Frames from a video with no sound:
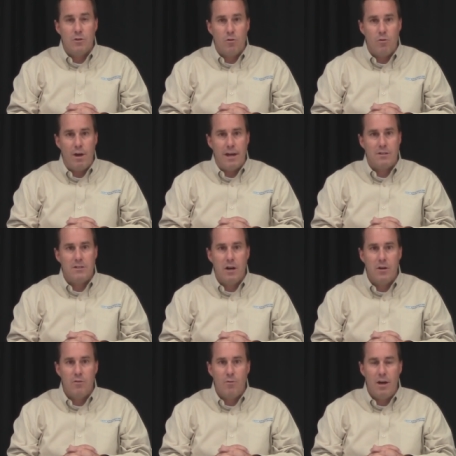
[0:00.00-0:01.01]
to correct
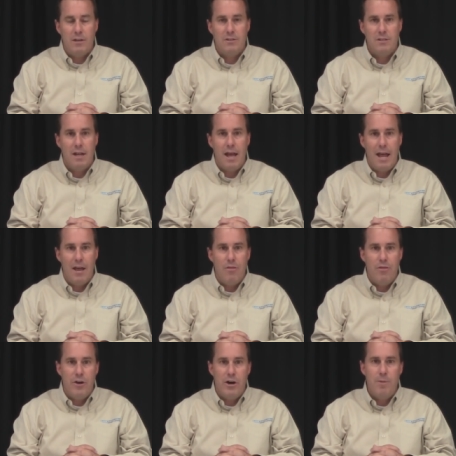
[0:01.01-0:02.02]
tongue thrusts
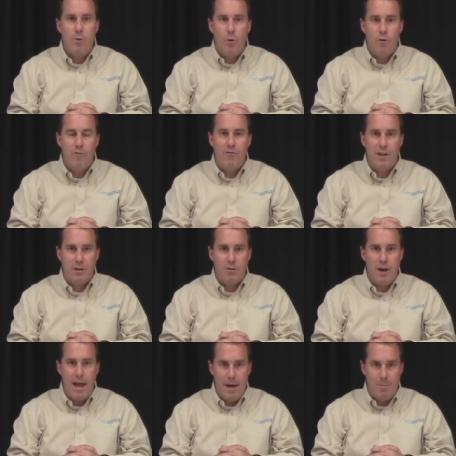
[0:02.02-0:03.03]
and thumb or finger
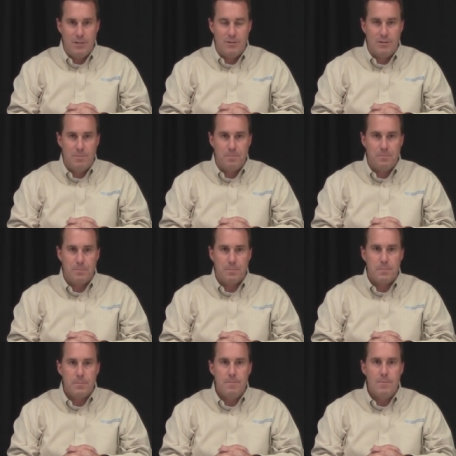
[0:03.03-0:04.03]
habits.
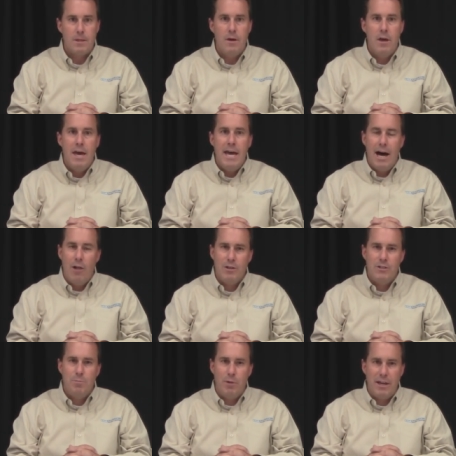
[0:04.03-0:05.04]
I'll
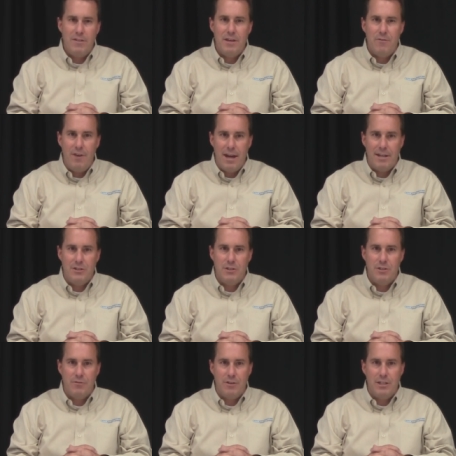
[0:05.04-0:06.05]
explain the
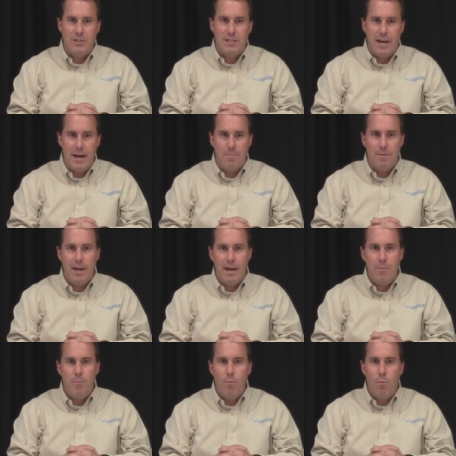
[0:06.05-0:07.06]
advantages of each type
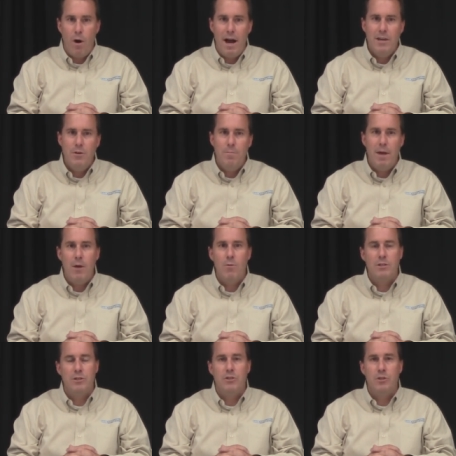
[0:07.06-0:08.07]
and why you may
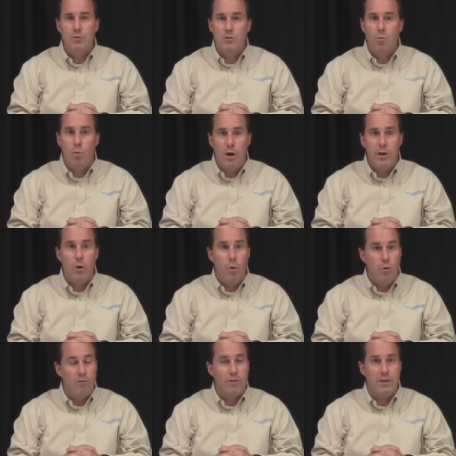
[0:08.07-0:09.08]
want to choose one
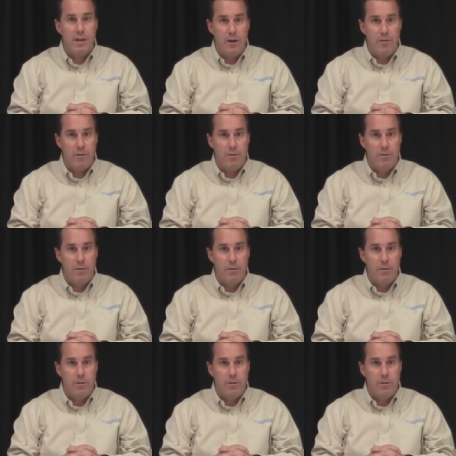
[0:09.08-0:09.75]
over the other.